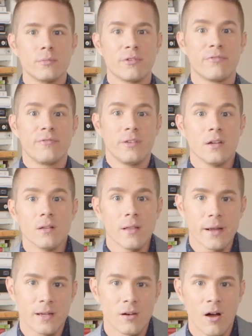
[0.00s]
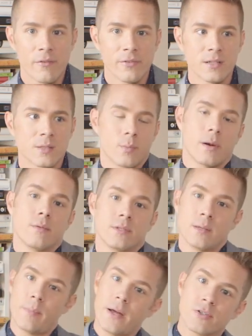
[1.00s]
to feel like an office when it
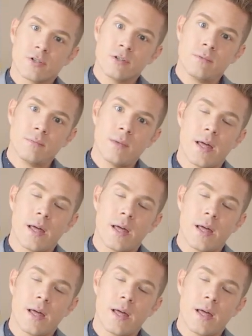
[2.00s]
was a bedroom,